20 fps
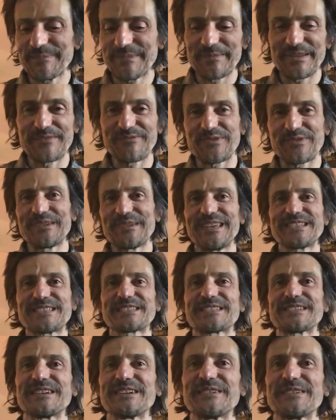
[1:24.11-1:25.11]
I mean, for me,
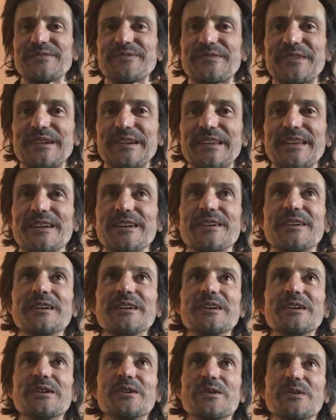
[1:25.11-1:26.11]
it's very
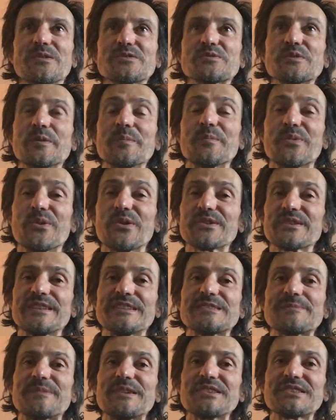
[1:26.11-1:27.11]
also important,
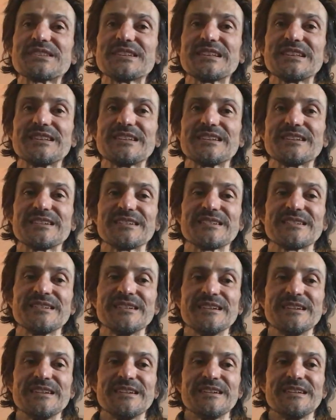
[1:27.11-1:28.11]
especially
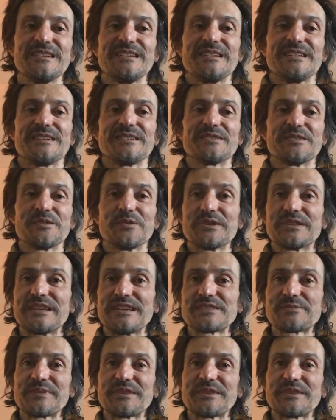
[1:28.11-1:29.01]
nowadays.